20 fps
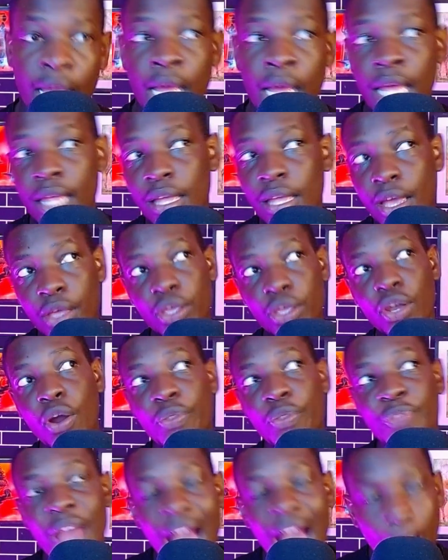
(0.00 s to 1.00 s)

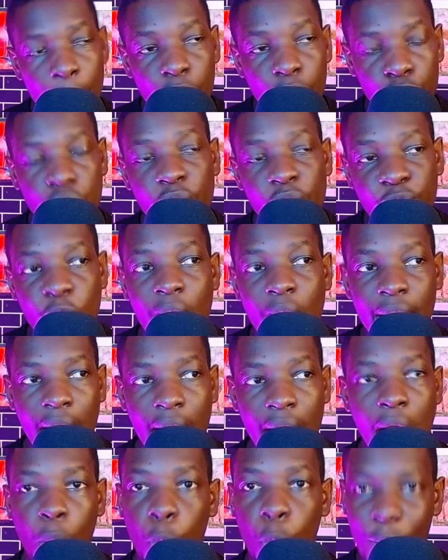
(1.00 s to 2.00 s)
The amount of work
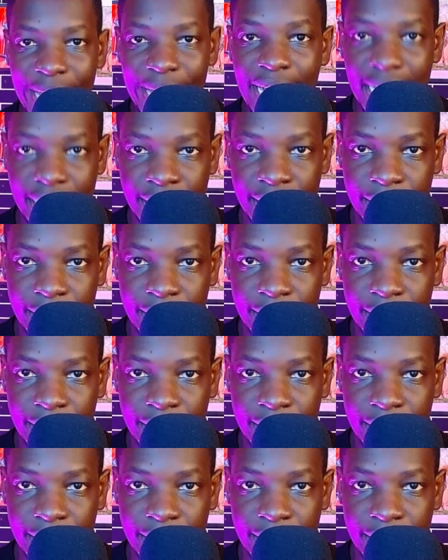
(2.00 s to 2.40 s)
our wingers